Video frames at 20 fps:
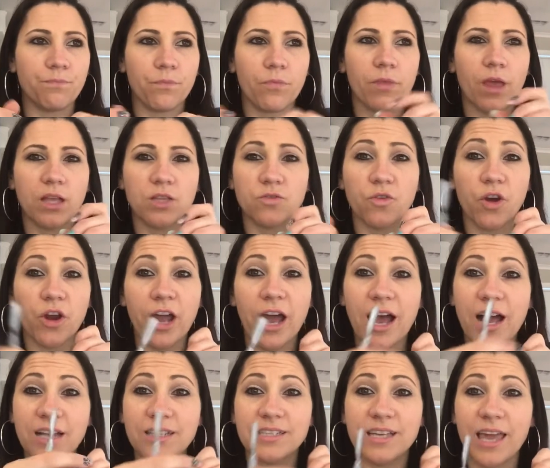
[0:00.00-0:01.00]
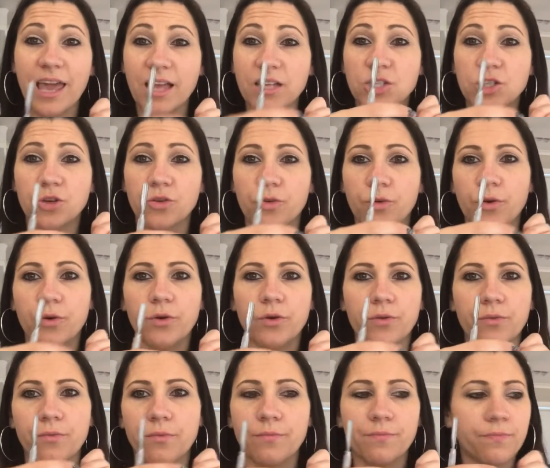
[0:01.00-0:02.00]
it's very hard to get
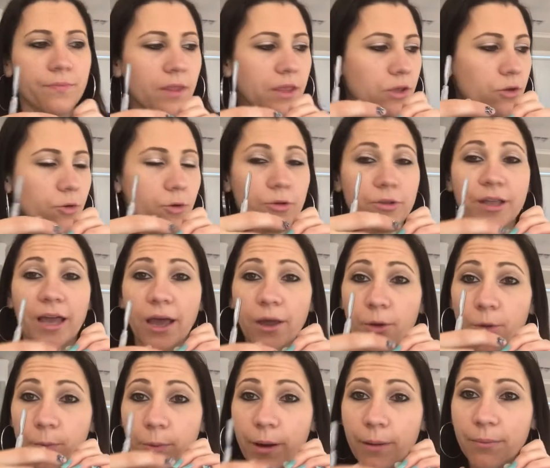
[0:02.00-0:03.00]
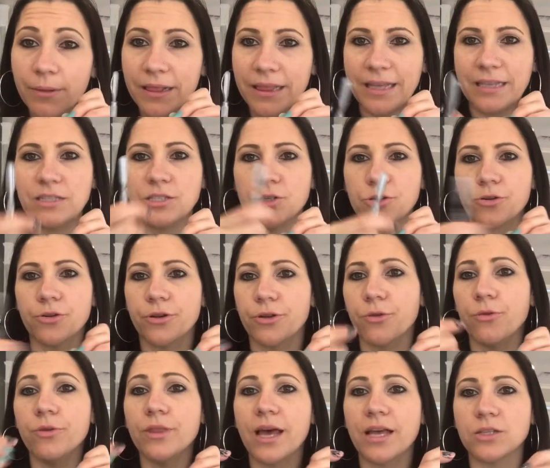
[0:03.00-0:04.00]
your nail prep cleanser and
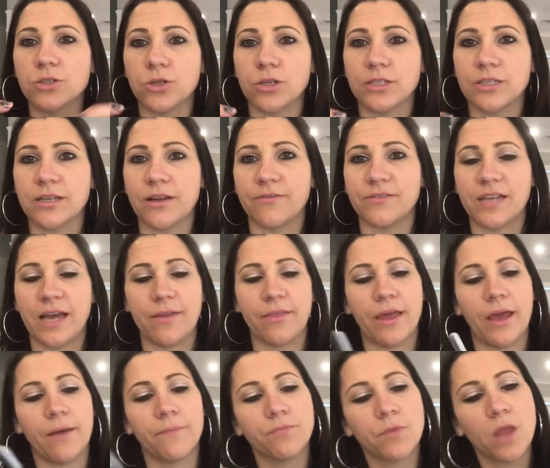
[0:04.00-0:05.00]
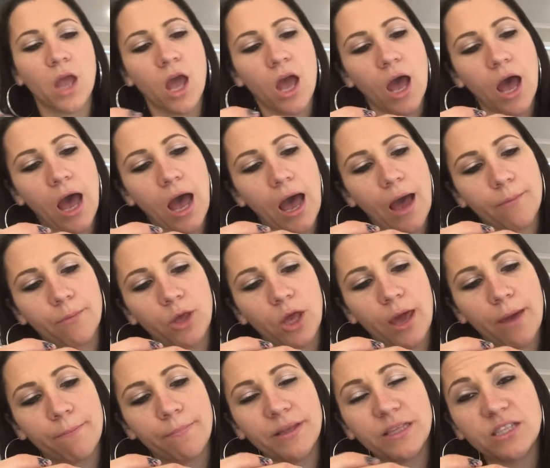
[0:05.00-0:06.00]
all that sort of stuff down there. You
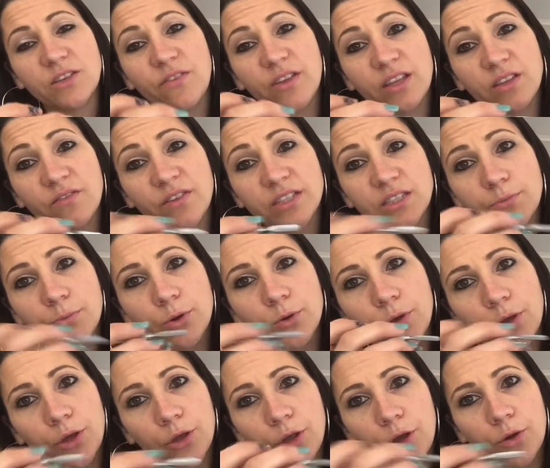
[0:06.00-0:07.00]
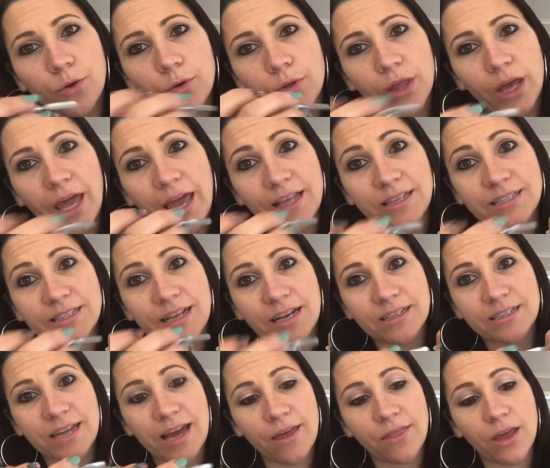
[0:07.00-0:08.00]
get bits of invisible cuticle that get
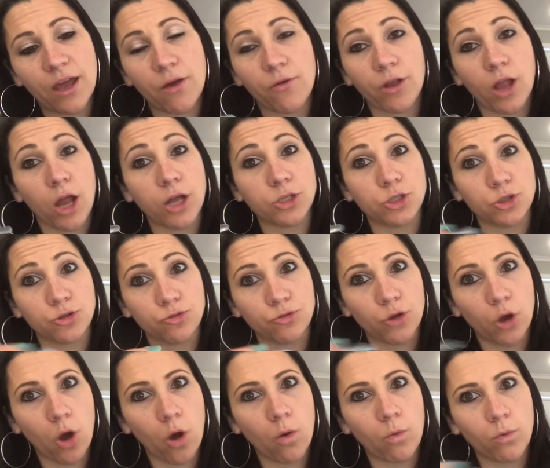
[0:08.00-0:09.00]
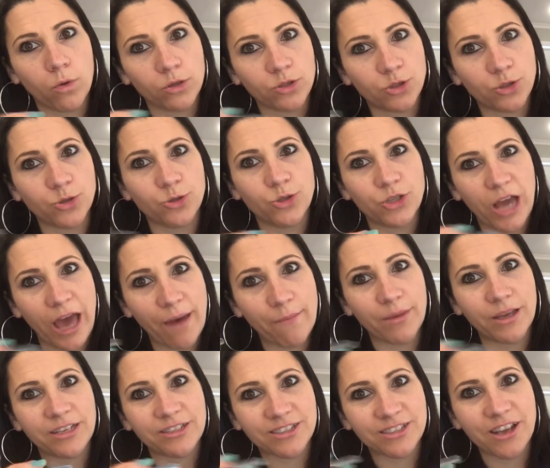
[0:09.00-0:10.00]
stuck down there, and I do not want you
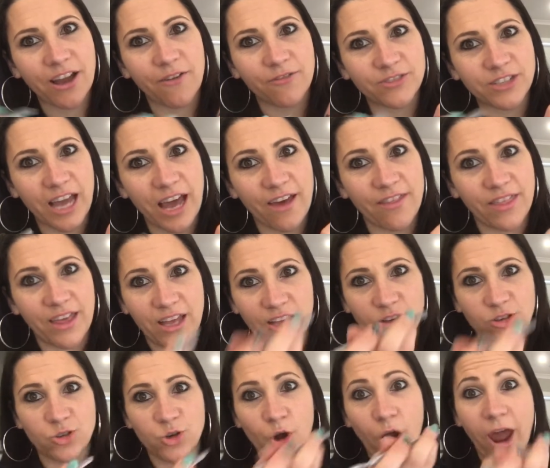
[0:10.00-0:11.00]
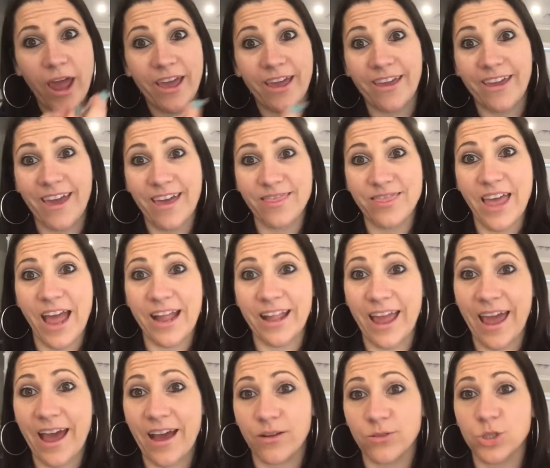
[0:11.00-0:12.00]
jamming stuff down there to try and get that
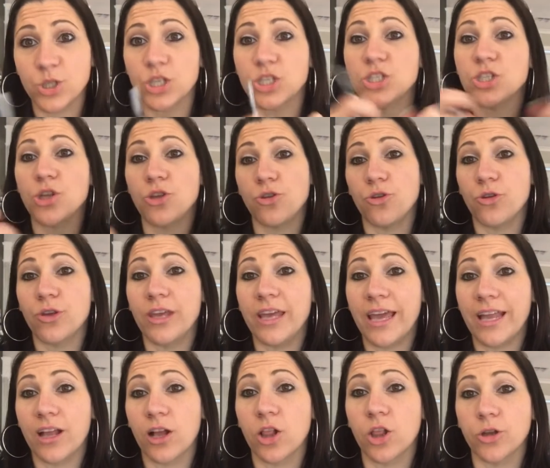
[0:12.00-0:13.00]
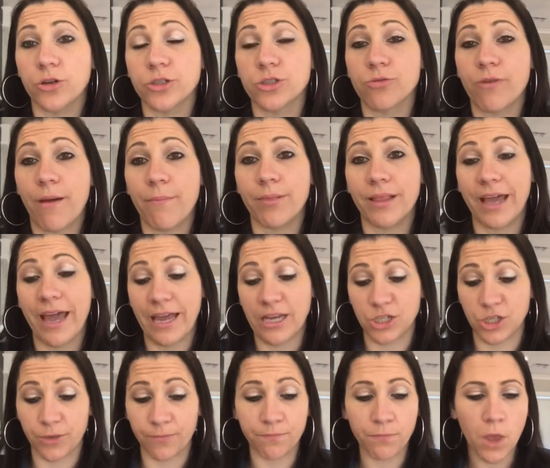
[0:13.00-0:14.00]
out just so you can get a closer
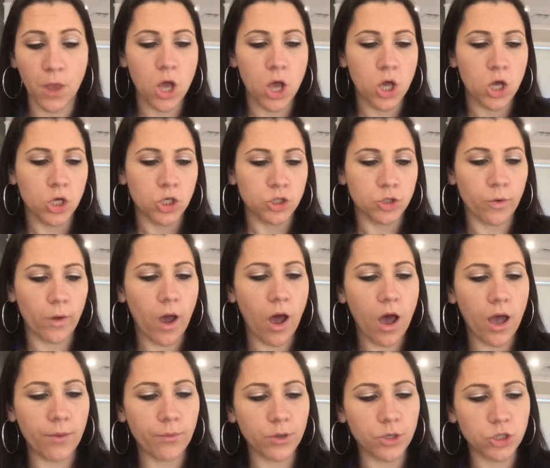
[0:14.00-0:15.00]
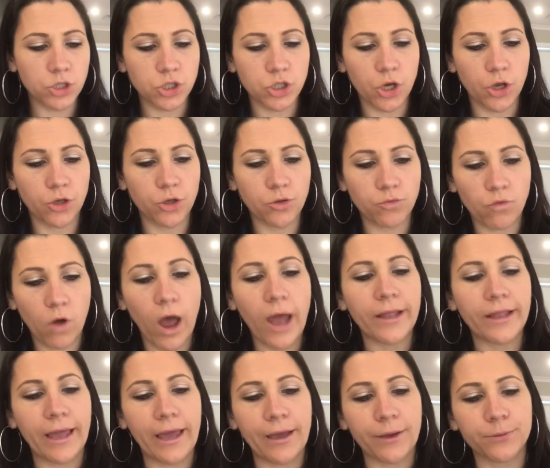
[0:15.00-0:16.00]
application. So I want to show you
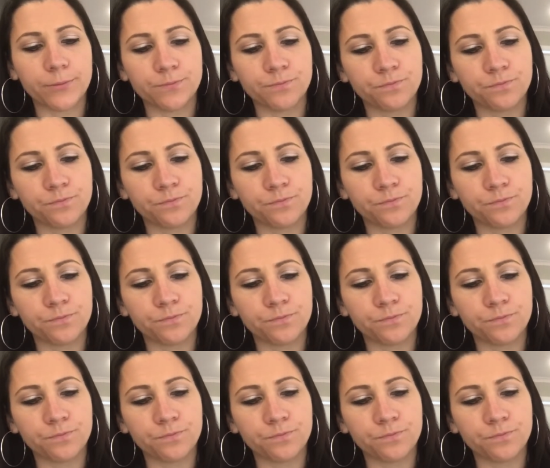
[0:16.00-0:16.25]
right now.